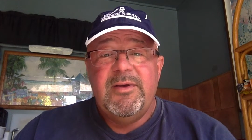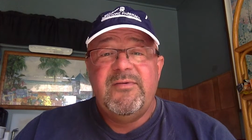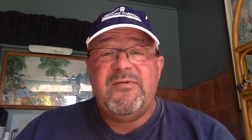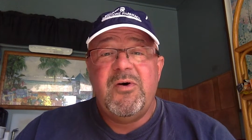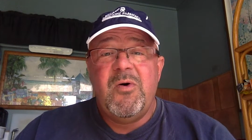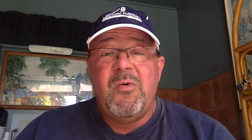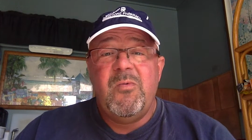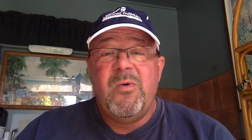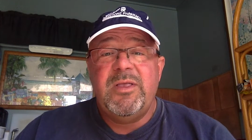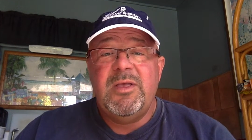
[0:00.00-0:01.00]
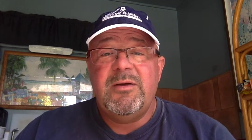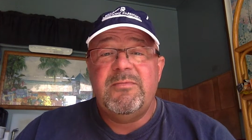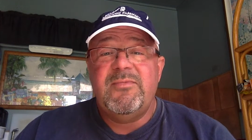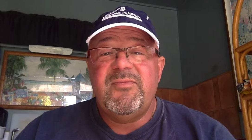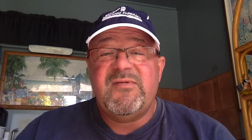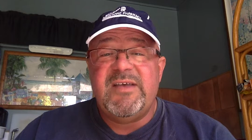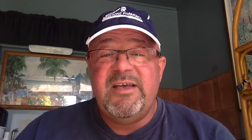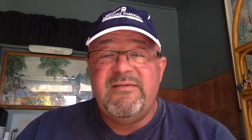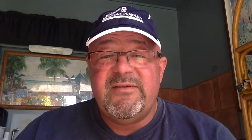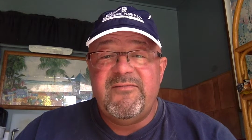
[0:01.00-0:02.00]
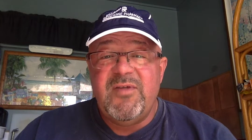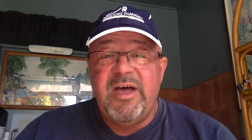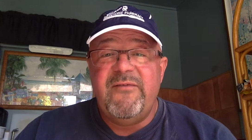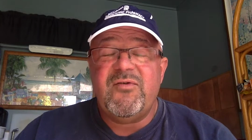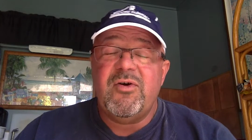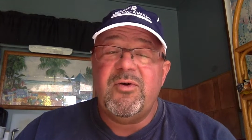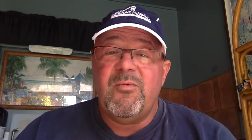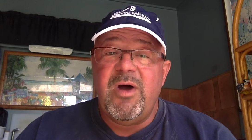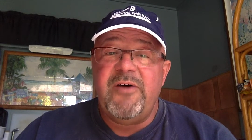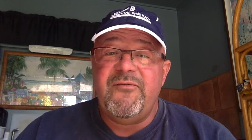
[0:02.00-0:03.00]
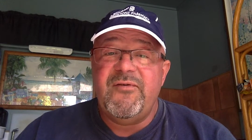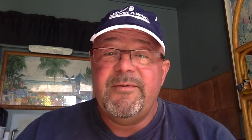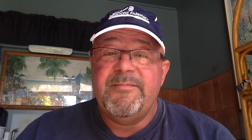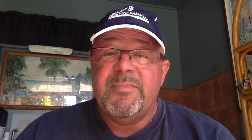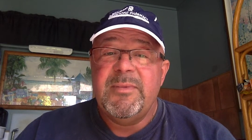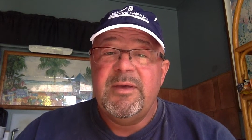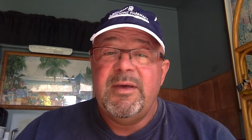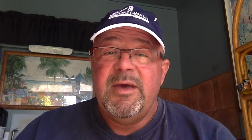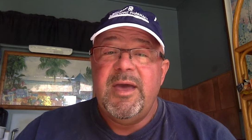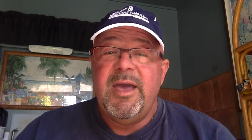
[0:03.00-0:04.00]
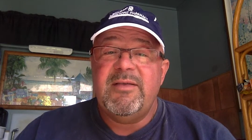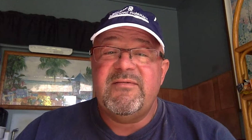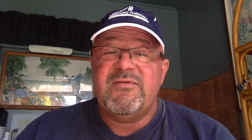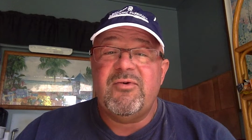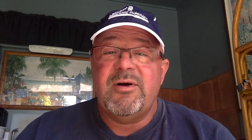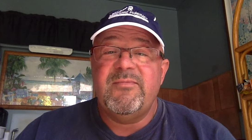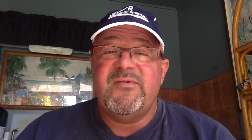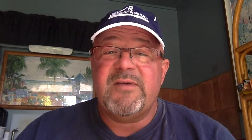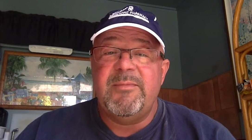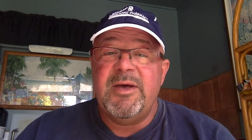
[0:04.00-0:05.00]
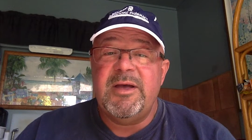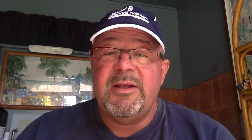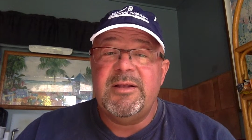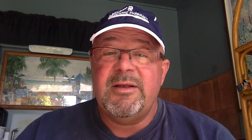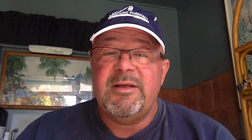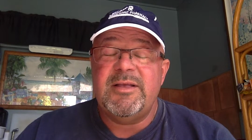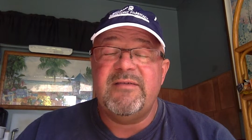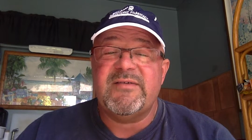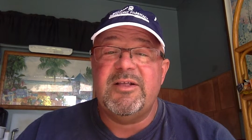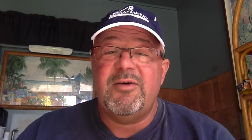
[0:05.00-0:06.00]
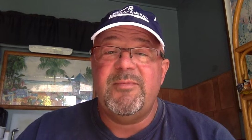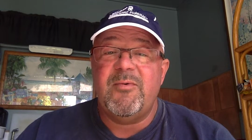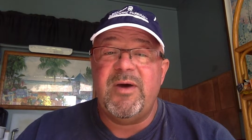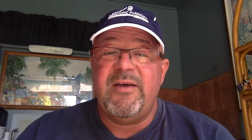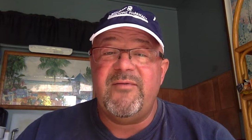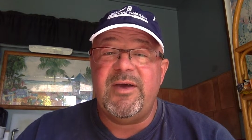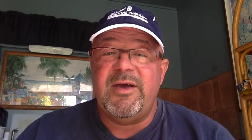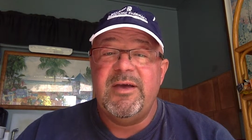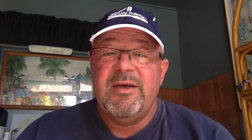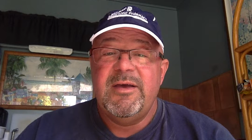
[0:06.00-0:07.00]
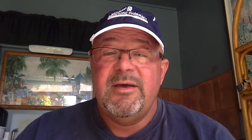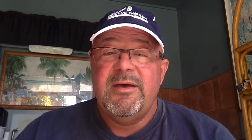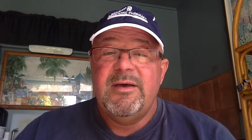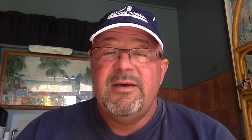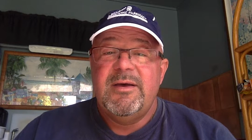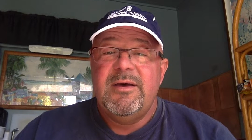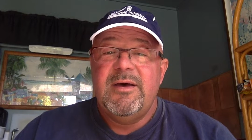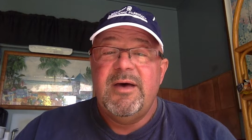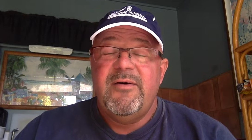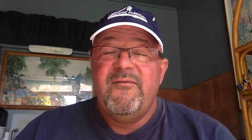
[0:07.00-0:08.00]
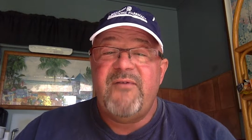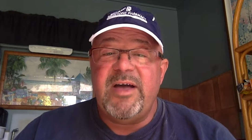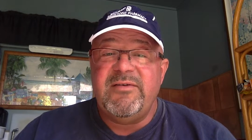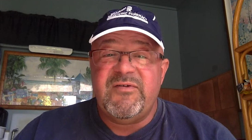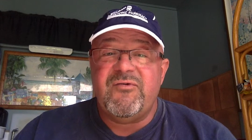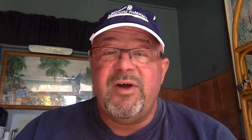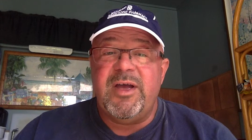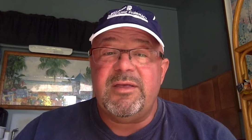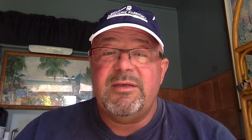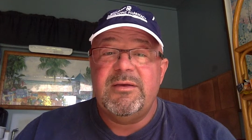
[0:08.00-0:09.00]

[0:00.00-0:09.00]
So when the seas of life turn rough, and the storms come in and things get a little bit wavy, find the strength,